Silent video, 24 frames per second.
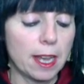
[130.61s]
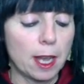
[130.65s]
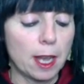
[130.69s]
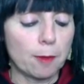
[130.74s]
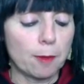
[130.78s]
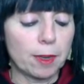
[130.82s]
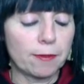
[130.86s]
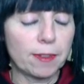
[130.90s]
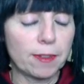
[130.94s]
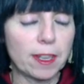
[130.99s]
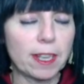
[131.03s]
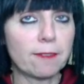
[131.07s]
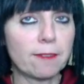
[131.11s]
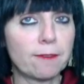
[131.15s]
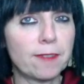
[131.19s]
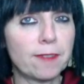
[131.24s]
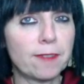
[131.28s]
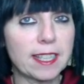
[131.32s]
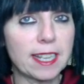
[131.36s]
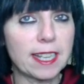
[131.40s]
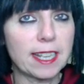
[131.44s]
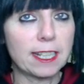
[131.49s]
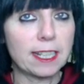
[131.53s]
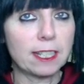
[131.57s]
But if you can
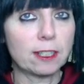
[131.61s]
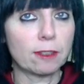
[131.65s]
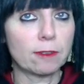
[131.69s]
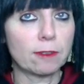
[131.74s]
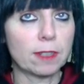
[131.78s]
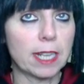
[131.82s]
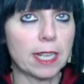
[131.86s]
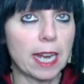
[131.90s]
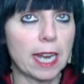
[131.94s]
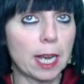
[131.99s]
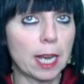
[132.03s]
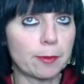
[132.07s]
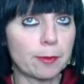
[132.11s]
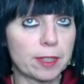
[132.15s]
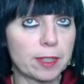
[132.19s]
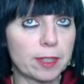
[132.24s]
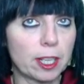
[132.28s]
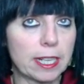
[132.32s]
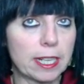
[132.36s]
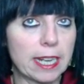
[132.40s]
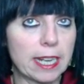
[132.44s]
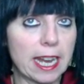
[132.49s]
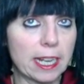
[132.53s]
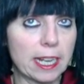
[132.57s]
physically do it, it helps you
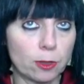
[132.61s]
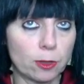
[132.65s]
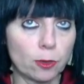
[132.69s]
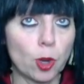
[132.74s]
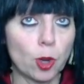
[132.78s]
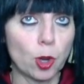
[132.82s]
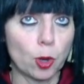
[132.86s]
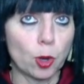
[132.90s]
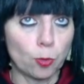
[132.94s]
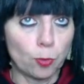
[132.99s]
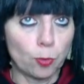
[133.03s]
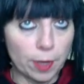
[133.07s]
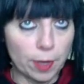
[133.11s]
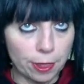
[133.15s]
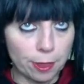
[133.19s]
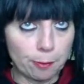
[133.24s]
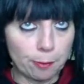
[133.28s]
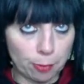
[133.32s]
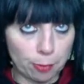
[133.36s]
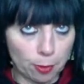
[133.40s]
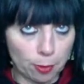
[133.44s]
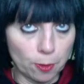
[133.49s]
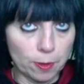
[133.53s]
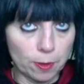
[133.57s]
connect with the
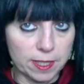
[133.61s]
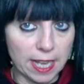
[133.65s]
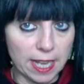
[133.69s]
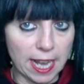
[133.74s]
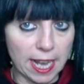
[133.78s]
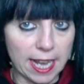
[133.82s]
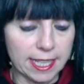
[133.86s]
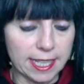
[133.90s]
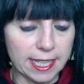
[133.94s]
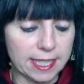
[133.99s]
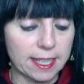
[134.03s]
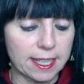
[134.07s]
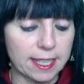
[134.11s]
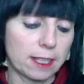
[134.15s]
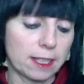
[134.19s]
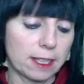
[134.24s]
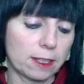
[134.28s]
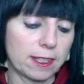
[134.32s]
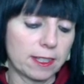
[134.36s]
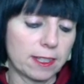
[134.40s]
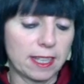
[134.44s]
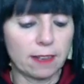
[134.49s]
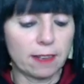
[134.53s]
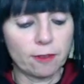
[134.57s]
process.
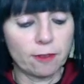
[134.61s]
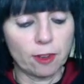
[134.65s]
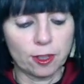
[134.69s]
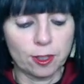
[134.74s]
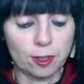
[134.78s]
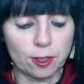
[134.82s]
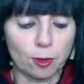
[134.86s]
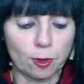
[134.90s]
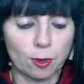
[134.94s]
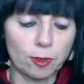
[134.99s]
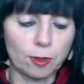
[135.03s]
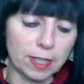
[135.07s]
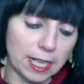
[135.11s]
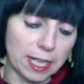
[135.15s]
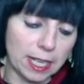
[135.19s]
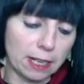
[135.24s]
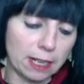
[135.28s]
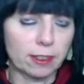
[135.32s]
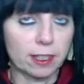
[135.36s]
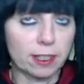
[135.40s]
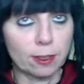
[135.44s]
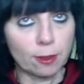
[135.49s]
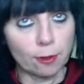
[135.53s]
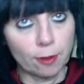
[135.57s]
So say you've got a sore knee
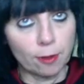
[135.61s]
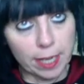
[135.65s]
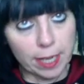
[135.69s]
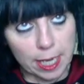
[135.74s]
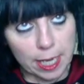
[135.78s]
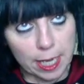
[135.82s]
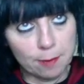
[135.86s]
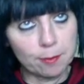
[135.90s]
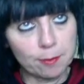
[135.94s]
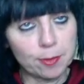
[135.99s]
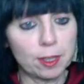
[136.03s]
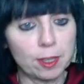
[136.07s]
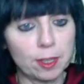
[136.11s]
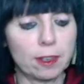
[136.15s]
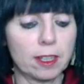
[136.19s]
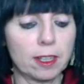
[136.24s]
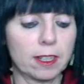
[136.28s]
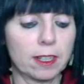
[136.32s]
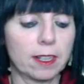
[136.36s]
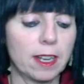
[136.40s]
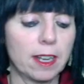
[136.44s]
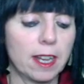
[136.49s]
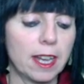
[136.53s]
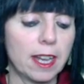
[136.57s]
or a sore hip, you
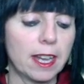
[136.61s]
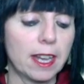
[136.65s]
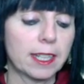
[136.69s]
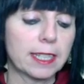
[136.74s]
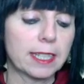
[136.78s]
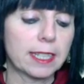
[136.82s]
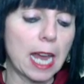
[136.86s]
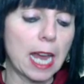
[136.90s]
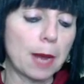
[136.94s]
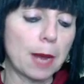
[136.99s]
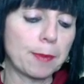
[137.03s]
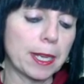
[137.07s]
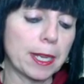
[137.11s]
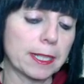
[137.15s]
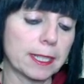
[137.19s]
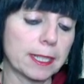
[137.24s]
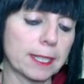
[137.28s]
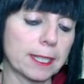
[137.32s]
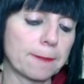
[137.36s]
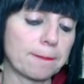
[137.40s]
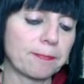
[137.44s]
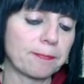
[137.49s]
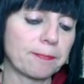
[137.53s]
can tap it.